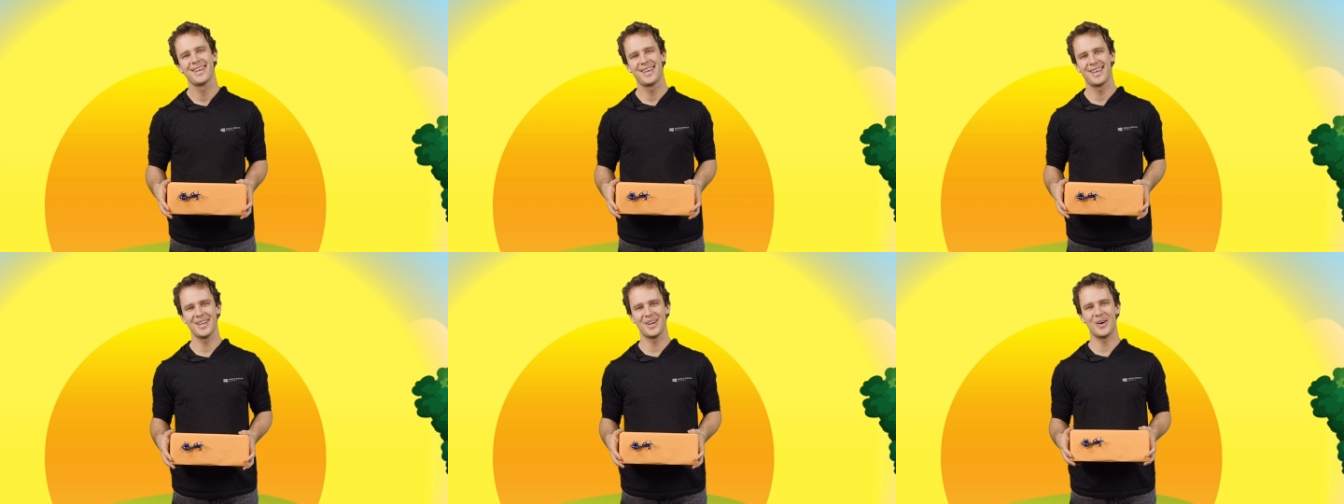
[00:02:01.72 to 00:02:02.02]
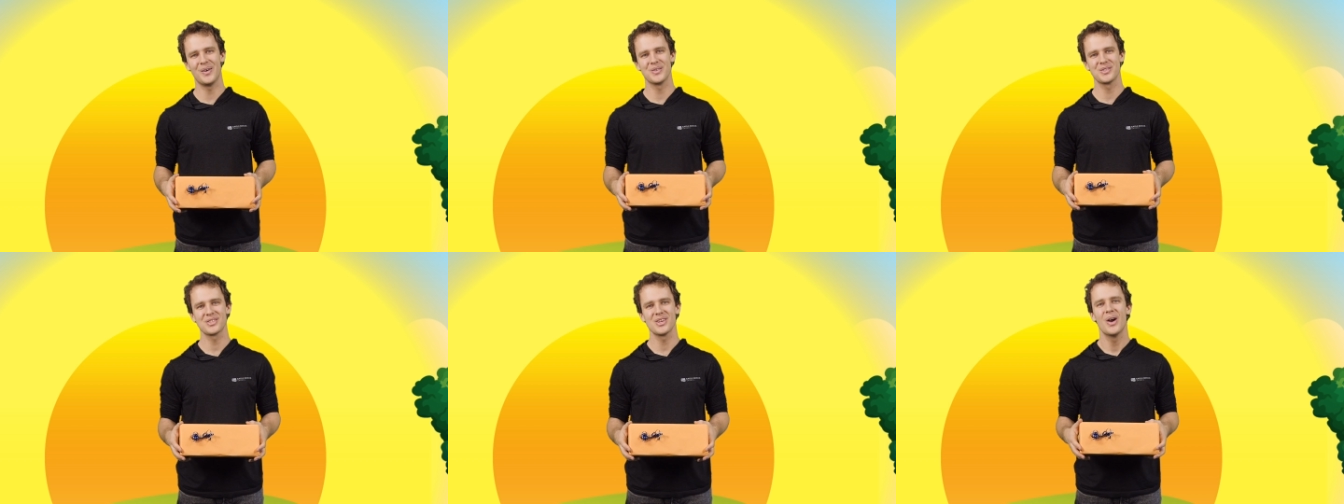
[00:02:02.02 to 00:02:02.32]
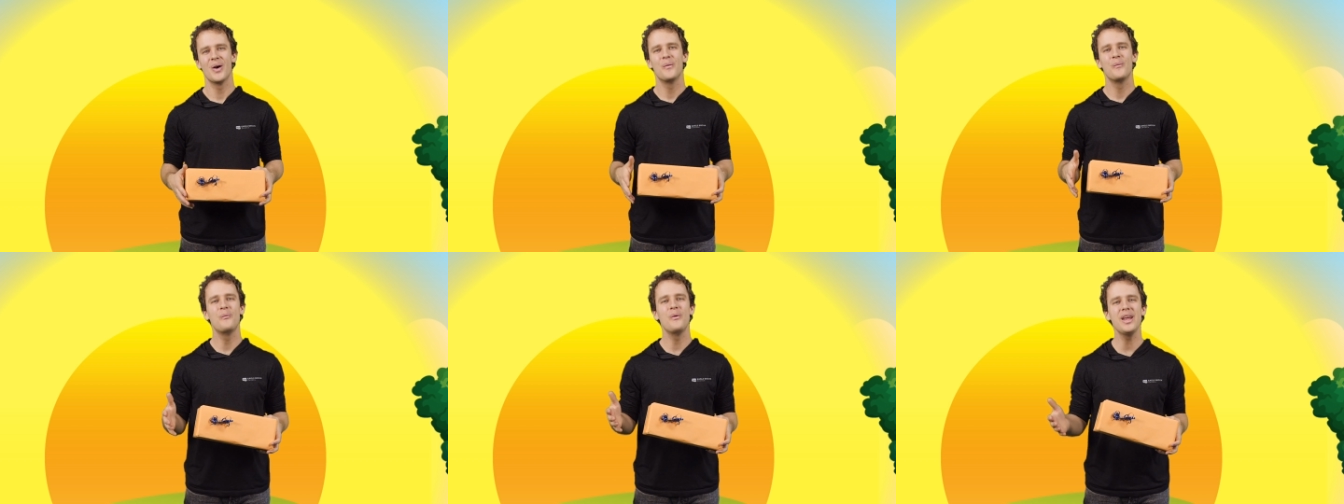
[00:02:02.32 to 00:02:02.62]
Kiddos,
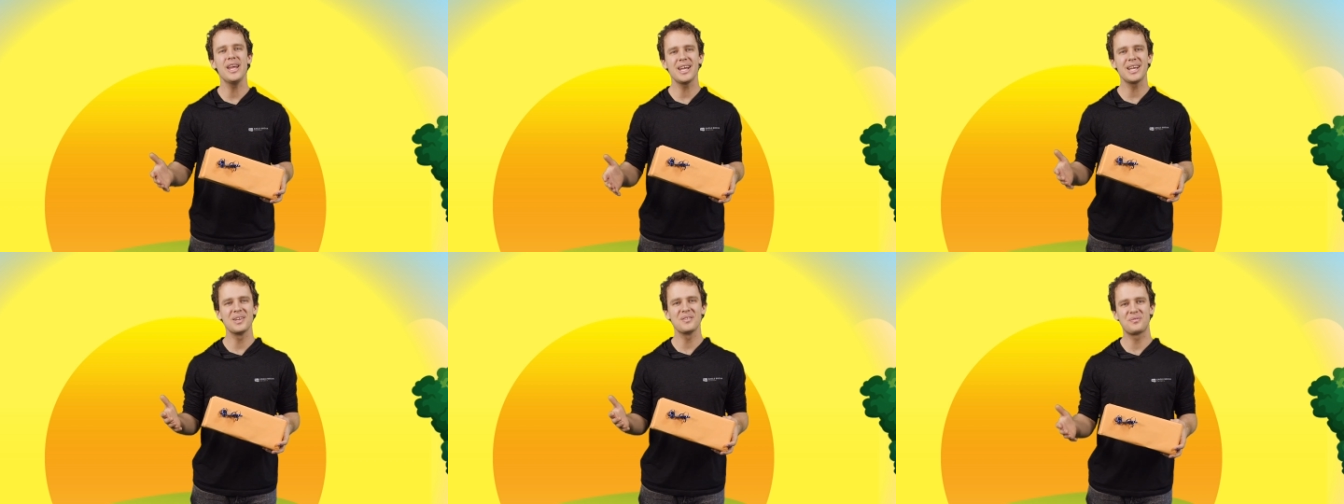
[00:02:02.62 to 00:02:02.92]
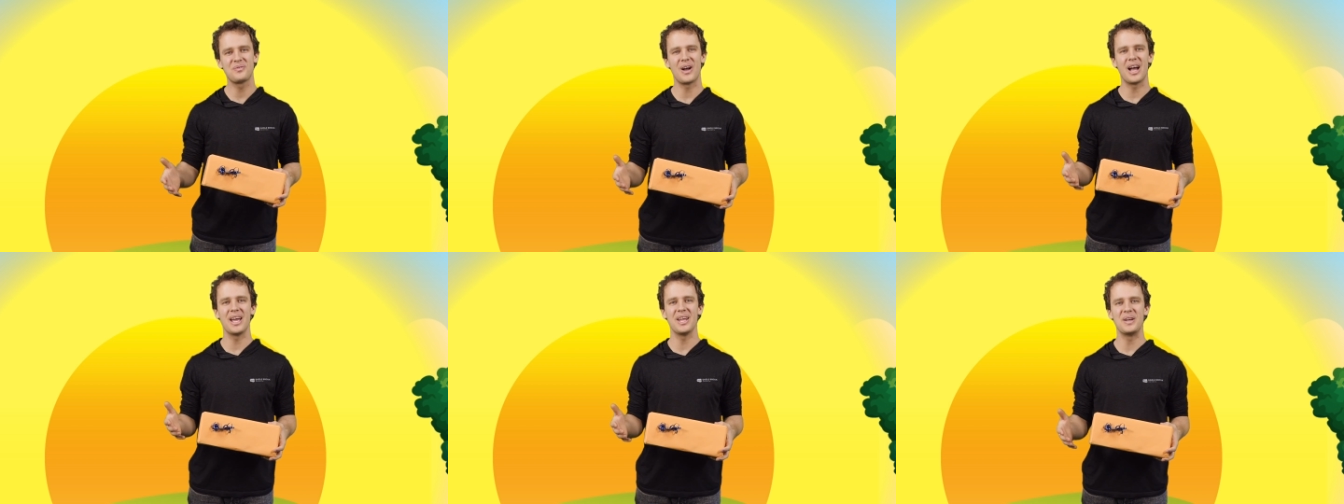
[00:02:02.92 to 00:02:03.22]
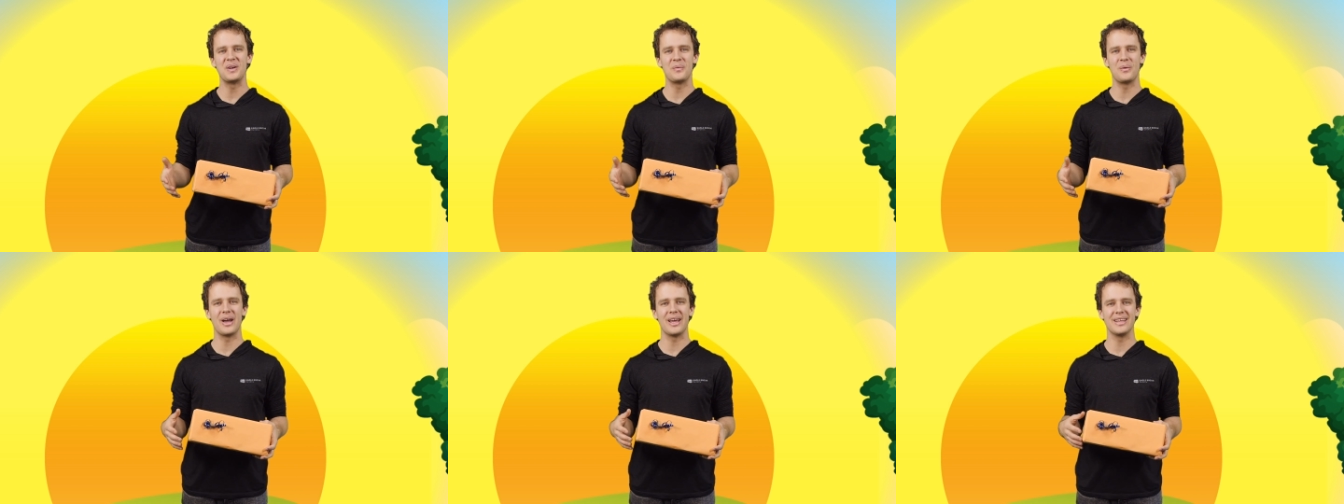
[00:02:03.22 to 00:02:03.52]
we can
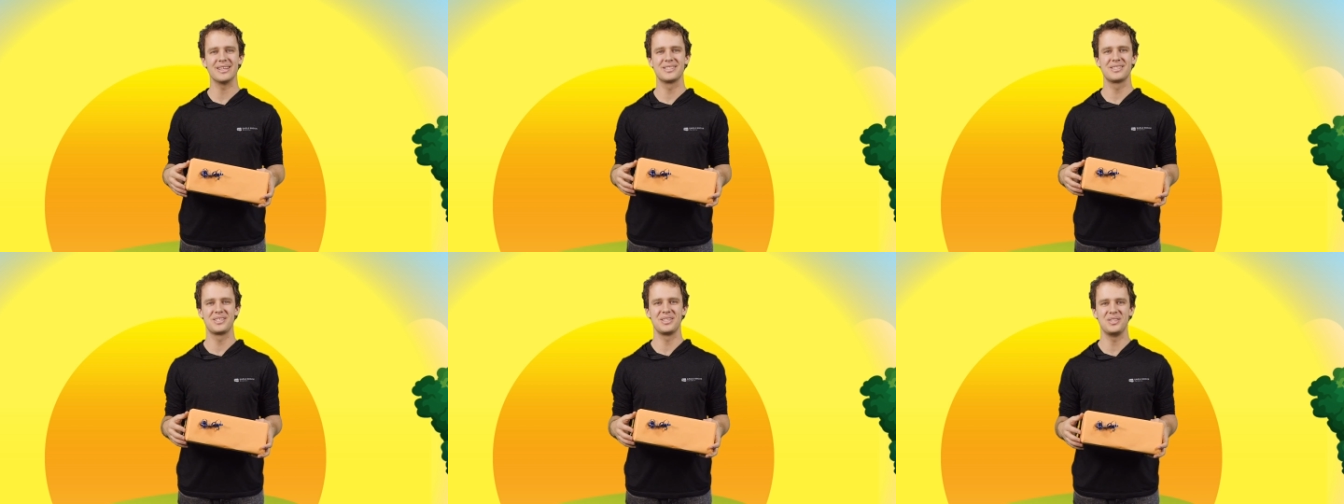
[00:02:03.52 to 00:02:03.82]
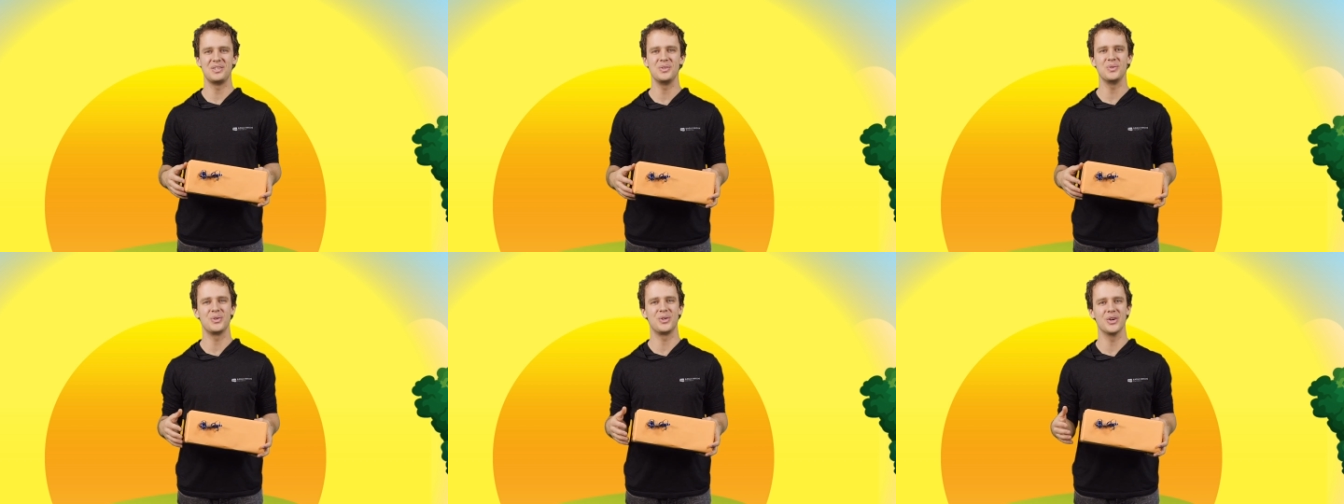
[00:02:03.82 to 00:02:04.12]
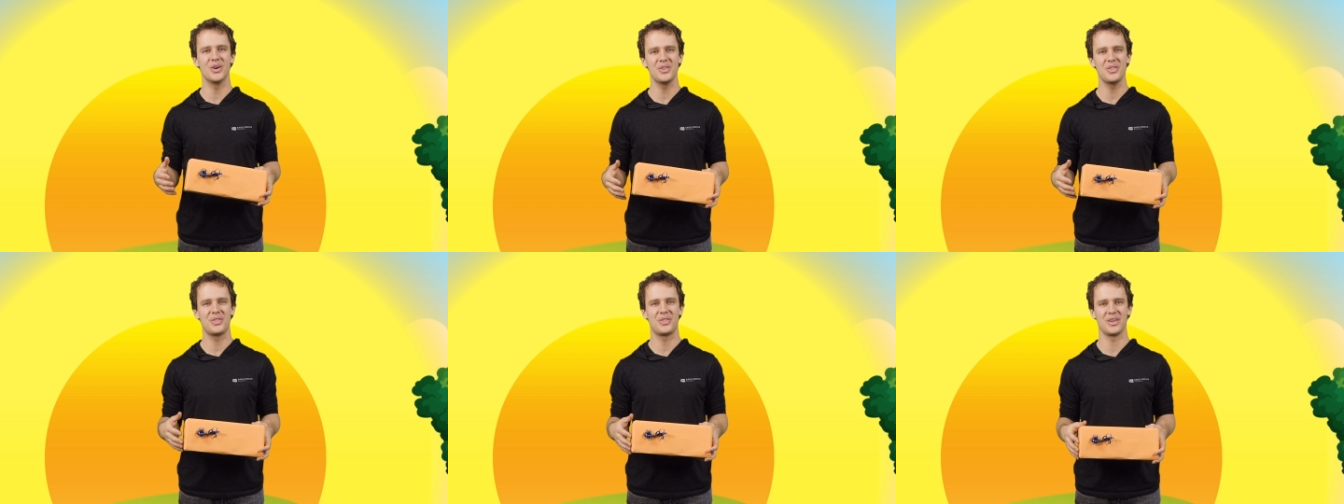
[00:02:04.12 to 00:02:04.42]
find ways to do
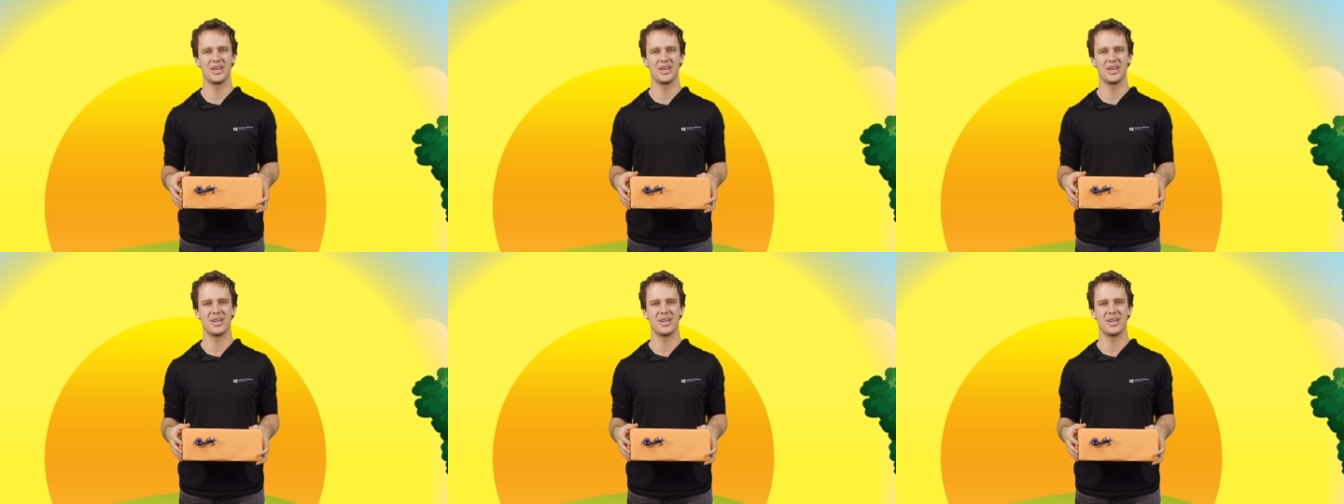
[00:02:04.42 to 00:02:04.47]
good